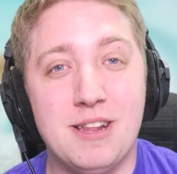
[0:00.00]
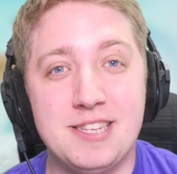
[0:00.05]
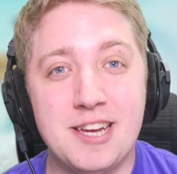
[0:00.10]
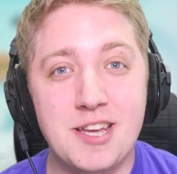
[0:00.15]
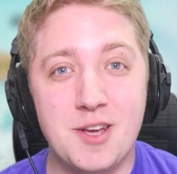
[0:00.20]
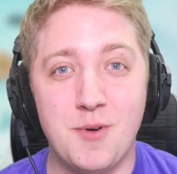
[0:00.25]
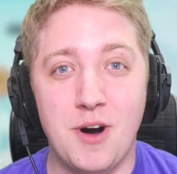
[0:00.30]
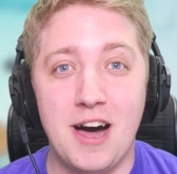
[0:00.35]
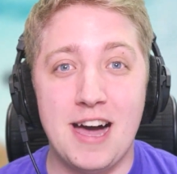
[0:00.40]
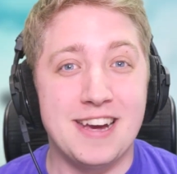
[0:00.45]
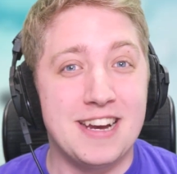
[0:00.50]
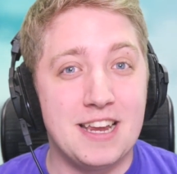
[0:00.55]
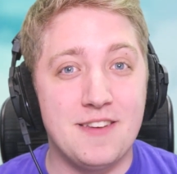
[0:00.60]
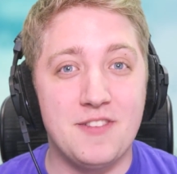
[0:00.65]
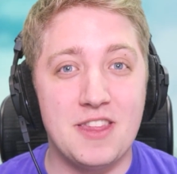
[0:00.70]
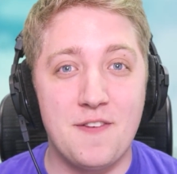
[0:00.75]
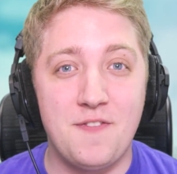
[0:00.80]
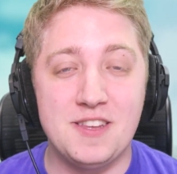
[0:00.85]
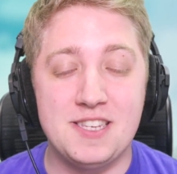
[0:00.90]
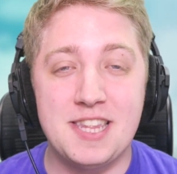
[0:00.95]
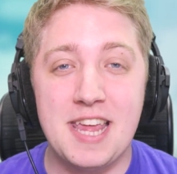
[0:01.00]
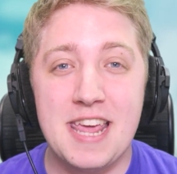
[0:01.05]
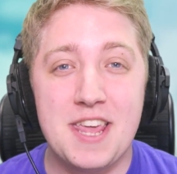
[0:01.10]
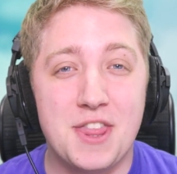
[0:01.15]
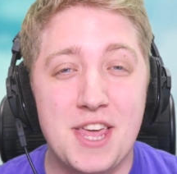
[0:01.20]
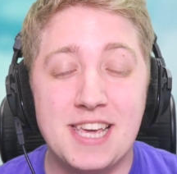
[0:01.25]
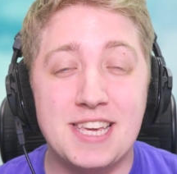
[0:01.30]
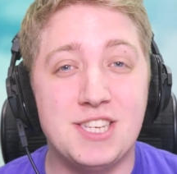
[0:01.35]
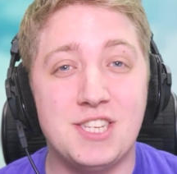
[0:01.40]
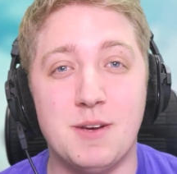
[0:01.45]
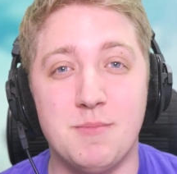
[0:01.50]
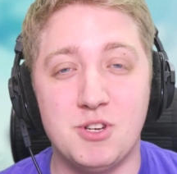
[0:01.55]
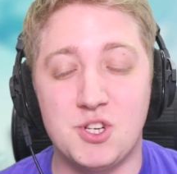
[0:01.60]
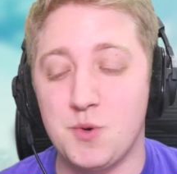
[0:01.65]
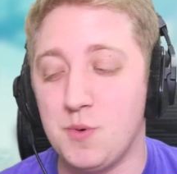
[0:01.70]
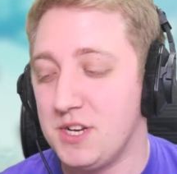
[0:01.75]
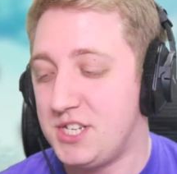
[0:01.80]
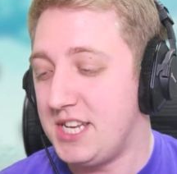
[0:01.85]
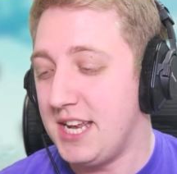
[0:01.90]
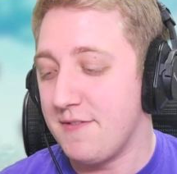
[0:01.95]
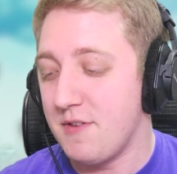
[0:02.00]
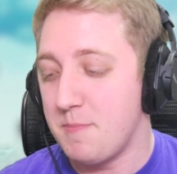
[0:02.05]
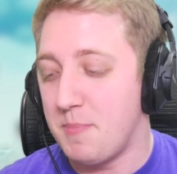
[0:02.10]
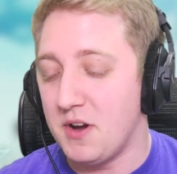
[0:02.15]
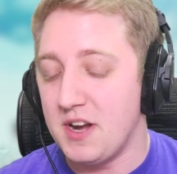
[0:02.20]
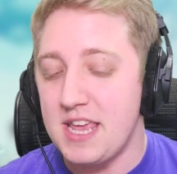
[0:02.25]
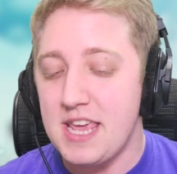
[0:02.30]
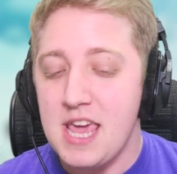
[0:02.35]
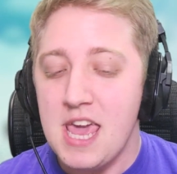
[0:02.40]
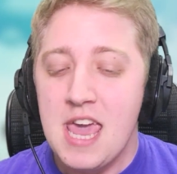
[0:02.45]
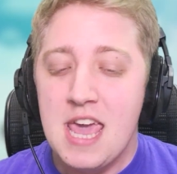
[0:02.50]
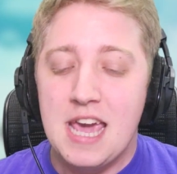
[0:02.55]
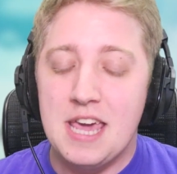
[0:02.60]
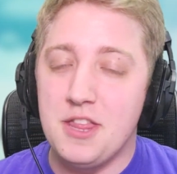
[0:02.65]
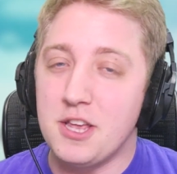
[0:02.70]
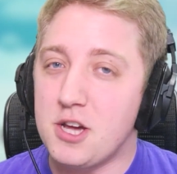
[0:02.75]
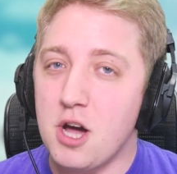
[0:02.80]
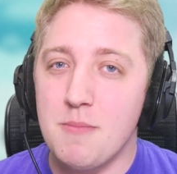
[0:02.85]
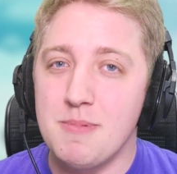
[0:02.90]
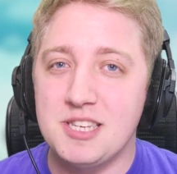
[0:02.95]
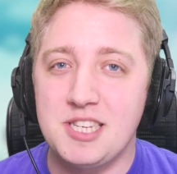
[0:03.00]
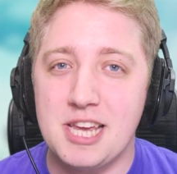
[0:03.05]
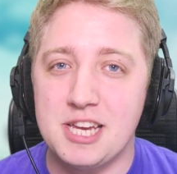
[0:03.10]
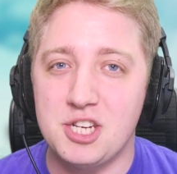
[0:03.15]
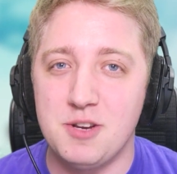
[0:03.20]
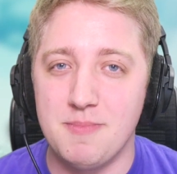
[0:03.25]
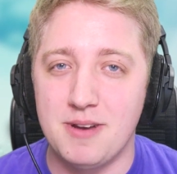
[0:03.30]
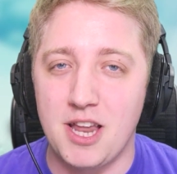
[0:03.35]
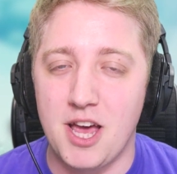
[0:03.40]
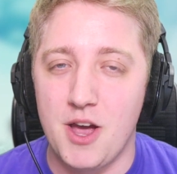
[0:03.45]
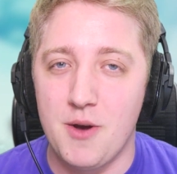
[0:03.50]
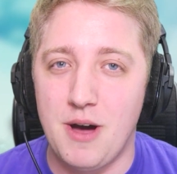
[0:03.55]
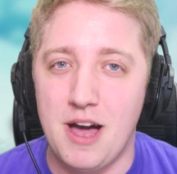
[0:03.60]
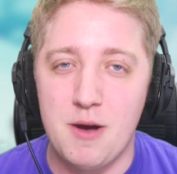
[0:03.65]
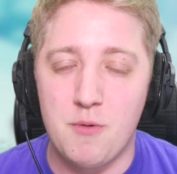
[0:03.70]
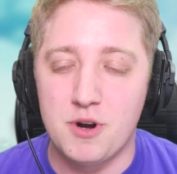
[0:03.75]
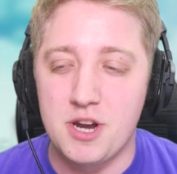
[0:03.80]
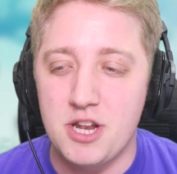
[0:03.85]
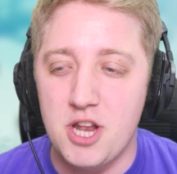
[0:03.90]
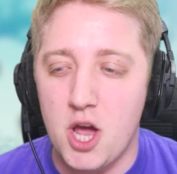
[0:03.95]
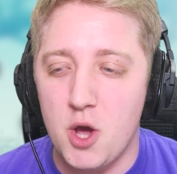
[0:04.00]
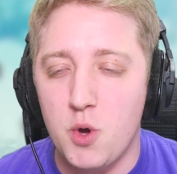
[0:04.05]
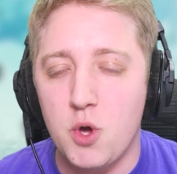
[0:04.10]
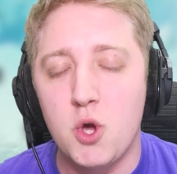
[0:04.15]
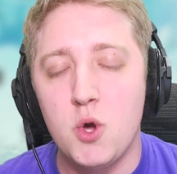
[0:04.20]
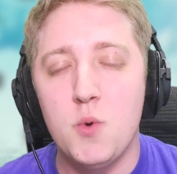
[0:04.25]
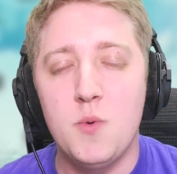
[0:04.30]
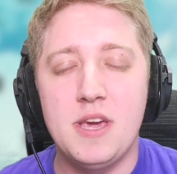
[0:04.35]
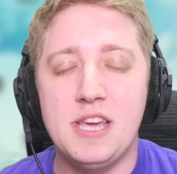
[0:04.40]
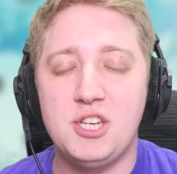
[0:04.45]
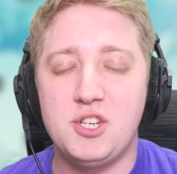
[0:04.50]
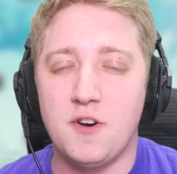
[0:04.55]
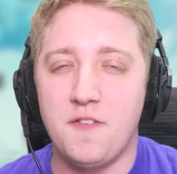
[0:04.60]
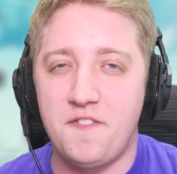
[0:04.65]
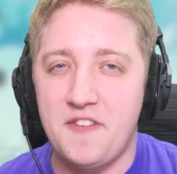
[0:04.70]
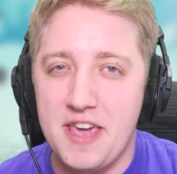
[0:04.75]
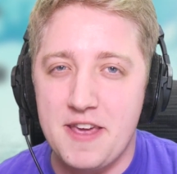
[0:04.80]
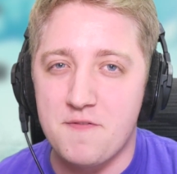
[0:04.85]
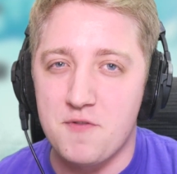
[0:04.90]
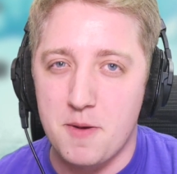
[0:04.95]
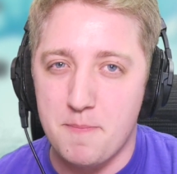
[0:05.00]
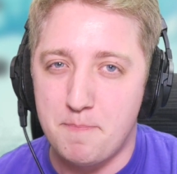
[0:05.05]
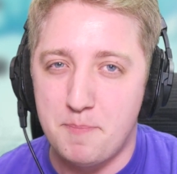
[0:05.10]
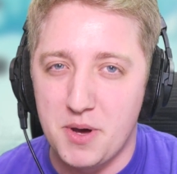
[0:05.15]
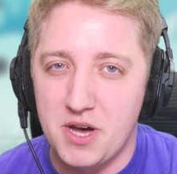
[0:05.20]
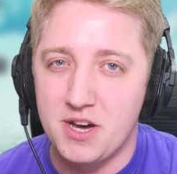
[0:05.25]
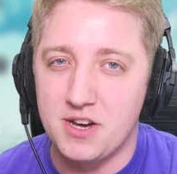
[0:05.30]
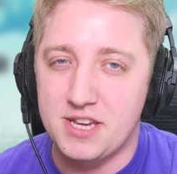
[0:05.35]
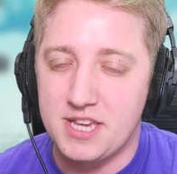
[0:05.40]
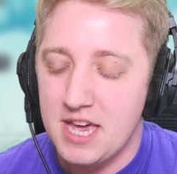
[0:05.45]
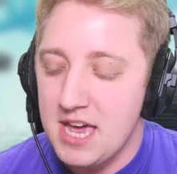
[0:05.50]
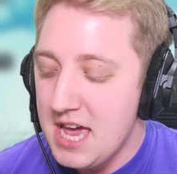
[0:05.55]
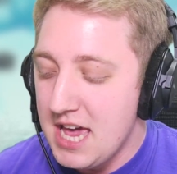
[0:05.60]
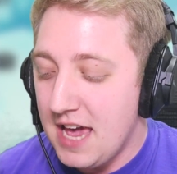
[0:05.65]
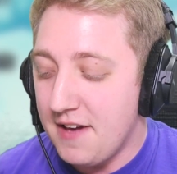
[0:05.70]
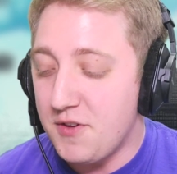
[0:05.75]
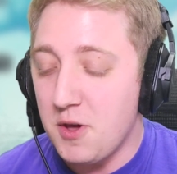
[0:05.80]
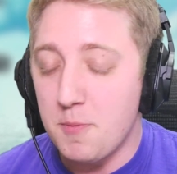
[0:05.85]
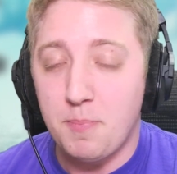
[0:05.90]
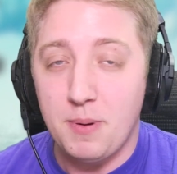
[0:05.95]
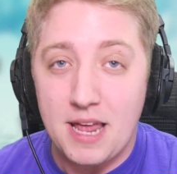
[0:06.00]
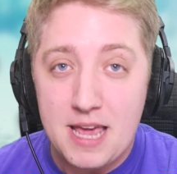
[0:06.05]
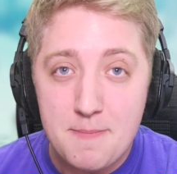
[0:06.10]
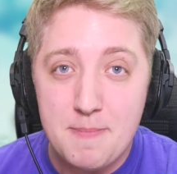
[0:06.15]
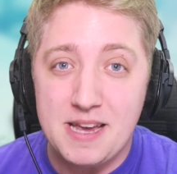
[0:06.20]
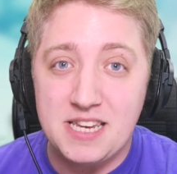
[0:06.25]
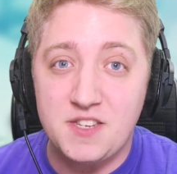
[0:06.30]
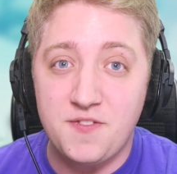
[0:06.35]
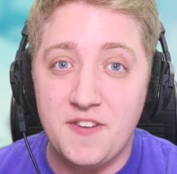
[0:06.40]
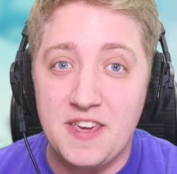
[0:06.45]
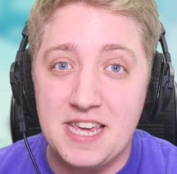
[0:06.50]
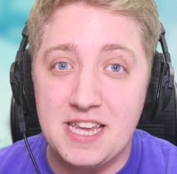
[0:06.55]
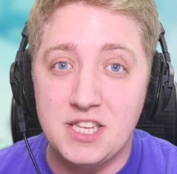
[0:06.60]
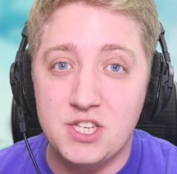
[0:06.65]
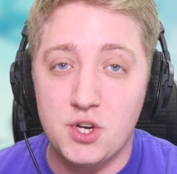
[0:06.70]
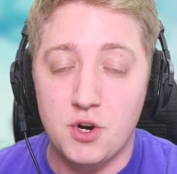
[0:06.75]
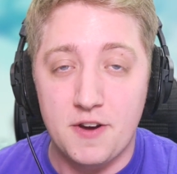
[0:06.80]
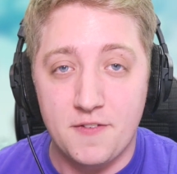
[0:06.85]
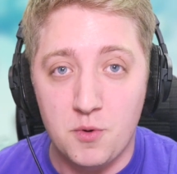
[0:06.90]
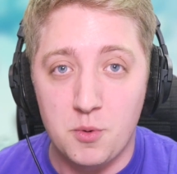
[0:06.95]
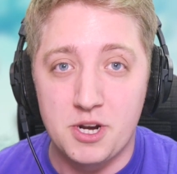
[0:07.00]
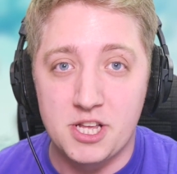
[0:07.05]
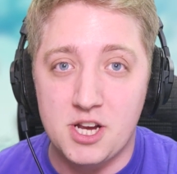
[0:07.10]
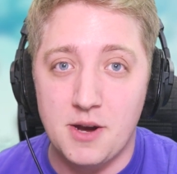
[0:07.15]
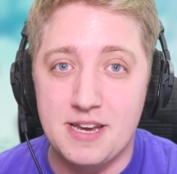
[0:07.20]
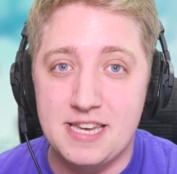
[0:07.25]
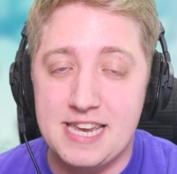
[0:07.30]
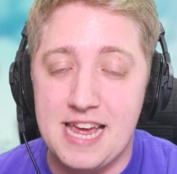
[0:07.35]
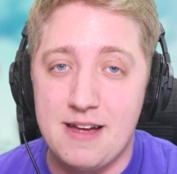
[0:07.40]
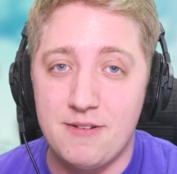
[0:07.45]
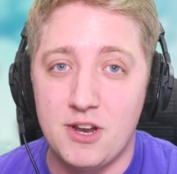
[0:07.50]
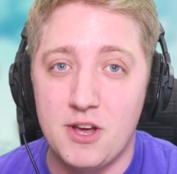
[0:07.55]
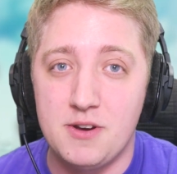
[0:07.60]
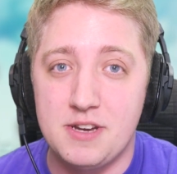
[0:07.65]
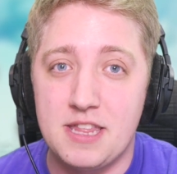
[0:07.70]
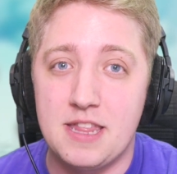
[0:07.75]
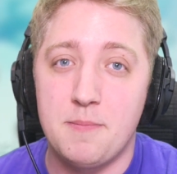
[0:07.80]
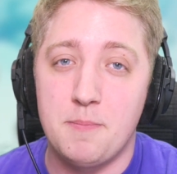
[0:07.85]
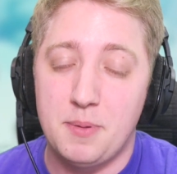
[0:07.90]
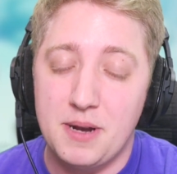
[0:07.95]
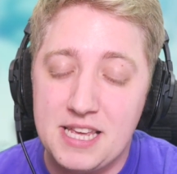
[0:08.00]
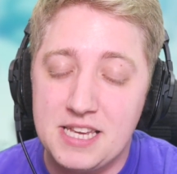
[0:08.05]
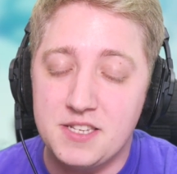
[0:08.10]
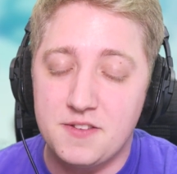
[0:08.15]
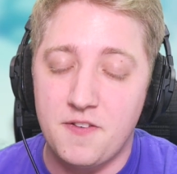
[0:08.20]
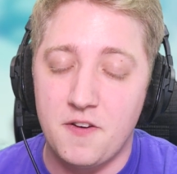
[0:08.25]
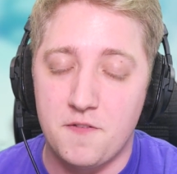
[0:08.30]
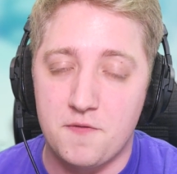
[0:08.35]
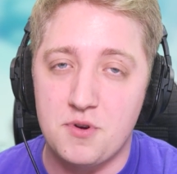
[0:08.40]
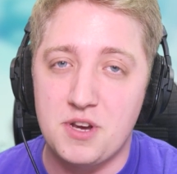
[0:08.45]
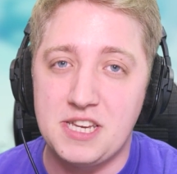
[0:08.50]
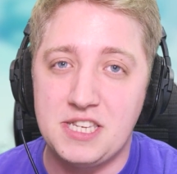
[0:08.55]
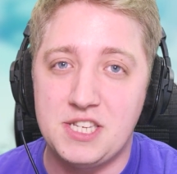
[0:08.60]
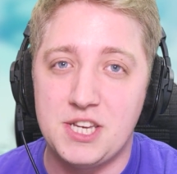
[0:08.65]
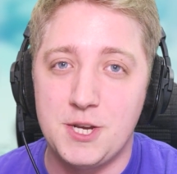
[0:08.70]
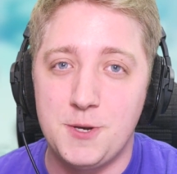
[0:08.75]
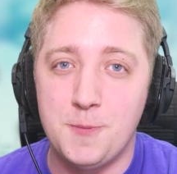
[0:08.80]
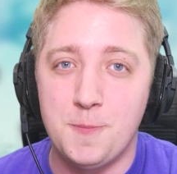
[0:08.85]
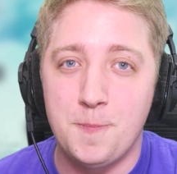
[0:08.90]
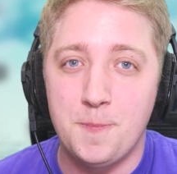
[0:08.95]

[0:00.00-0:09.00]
I'll tell you what, I'm going to leave it there for today. Thank you so much for watching, everybody. In the comment section below, I want to know who is your favourite bug. If you play Best Fiends or if you want to go and download it, then please feel free to.